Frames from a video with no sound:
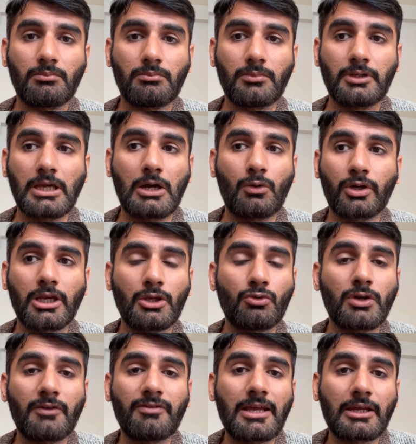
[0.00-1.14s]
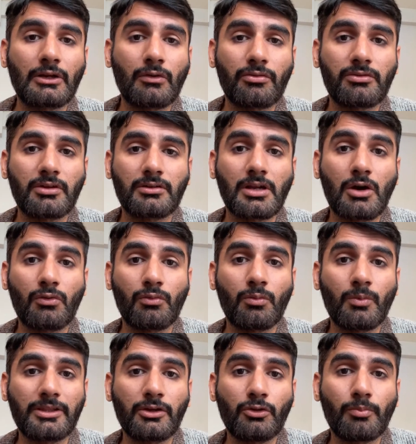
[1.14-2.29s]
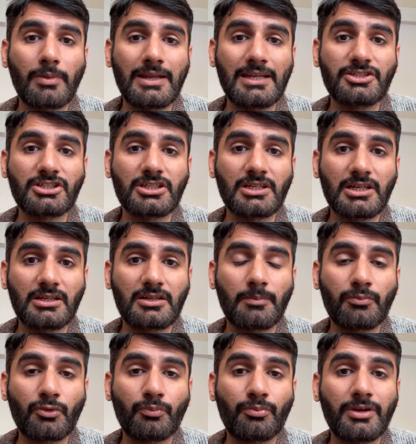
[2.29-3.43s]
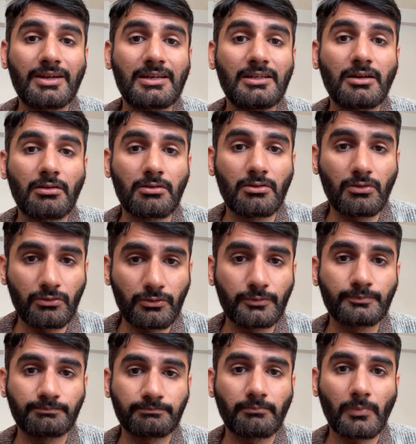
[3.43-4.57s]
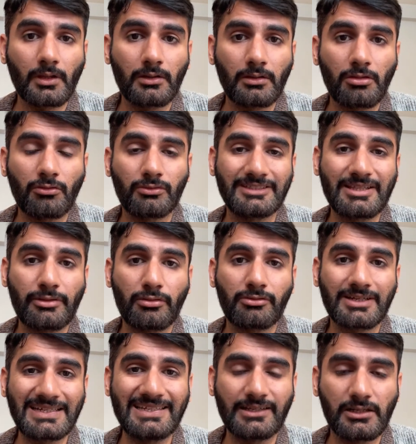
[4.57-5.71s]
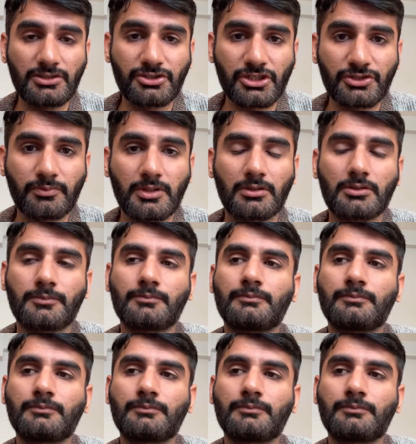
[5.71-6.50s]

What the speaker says: yeah, okay, you have diagnosed it, now whether you manage it appropriately or not. So this is clinical judgment.